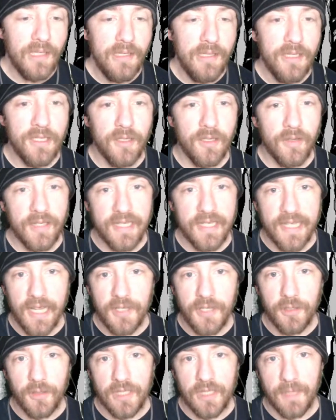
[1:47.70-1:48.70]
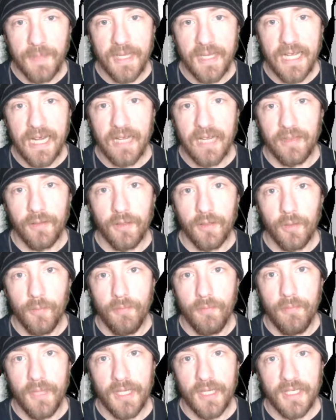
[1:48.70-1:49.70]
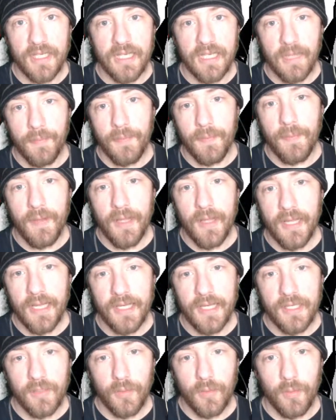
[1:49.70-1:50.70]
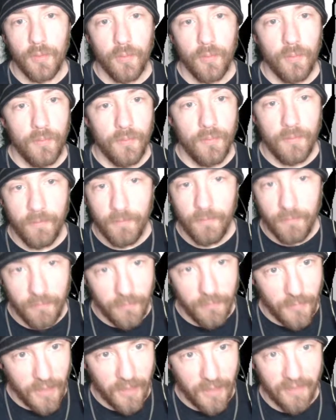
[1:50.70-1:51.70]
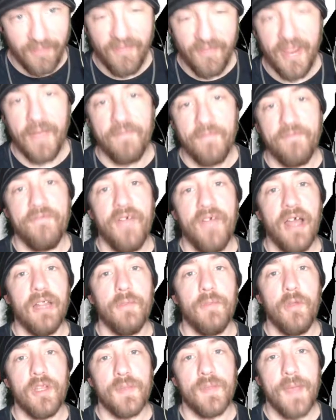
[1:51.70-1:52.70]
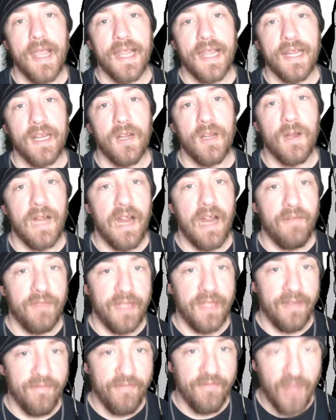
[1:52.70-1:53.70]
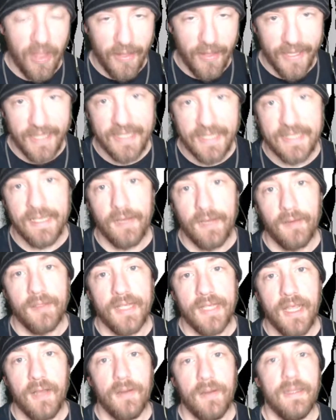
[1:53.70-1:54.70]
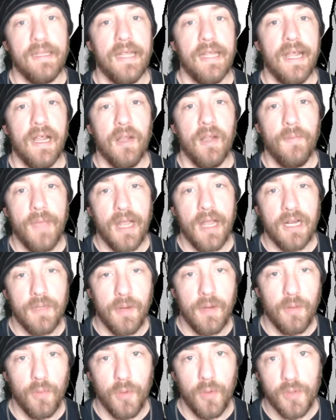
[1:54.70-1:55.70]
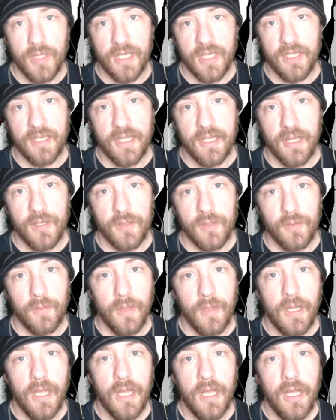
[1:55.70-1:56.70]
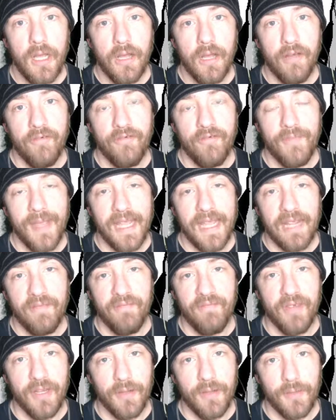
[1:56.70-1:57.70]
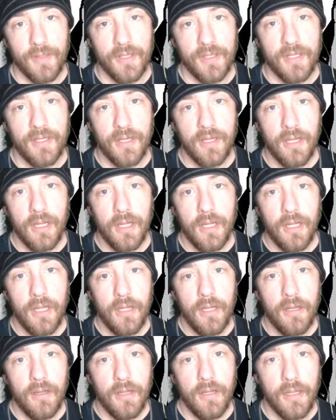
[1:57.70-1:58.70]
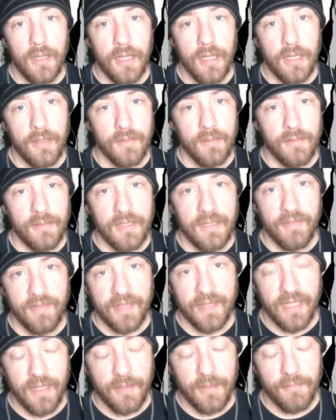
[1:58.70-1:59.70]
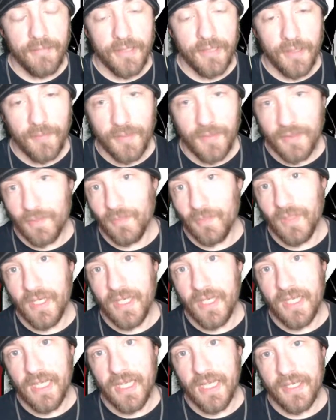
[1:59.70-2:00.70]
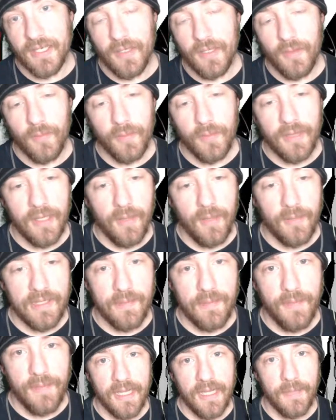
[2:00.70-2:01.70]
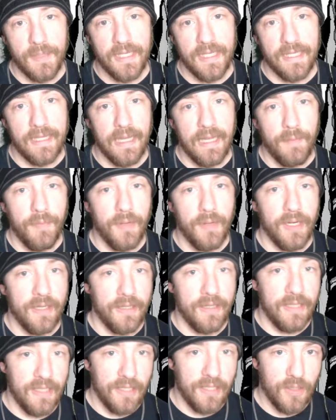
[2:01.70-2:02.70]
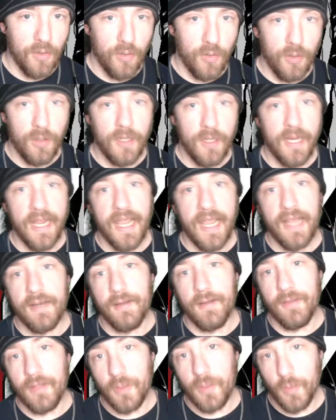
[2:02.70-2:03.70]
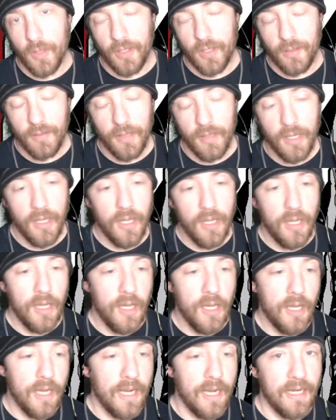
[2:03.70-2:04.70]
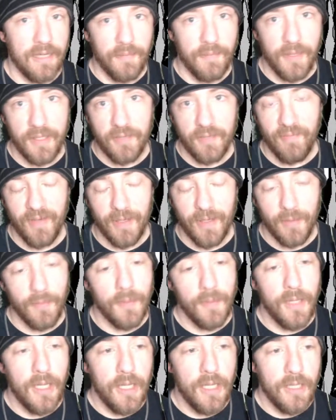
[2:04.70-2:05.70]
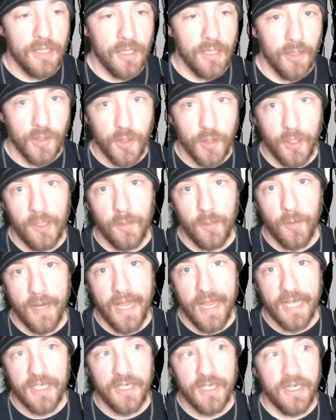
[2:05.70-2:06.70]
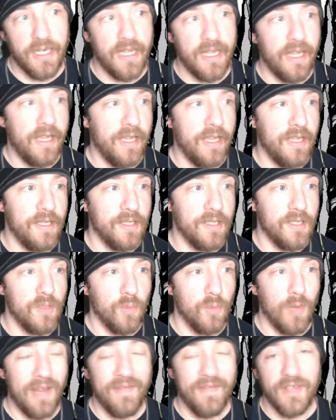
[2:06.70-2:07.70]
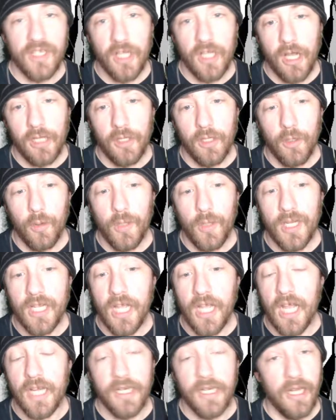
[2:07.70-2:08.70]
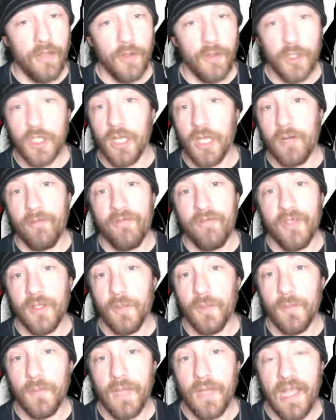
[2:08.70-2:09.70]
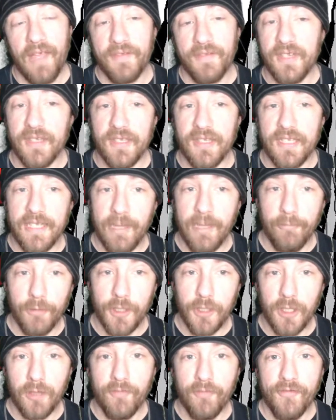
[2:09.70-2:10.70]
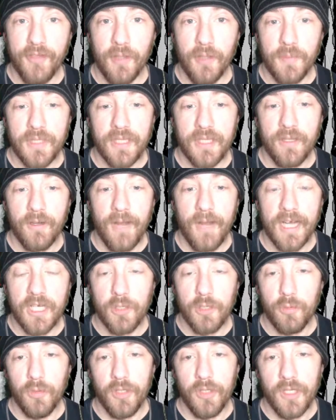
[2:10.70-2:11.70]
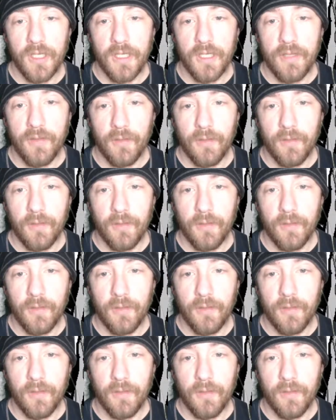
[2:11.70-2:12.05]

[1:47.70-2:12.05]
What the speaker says: So the schedule is going to be kind of a little mixed up until, you know, the fam finally moves back in here, everything finally gets settled down, and then I can go back to my routine schedule of making videos and stuff like that. So I'm just letting you guys know that was the update that I put on the Discord and on the Twitter and in my new video. So trailer reaction today is Raven's Hollow, another Shudder film. I've seen several Shudder films and they're actually really good.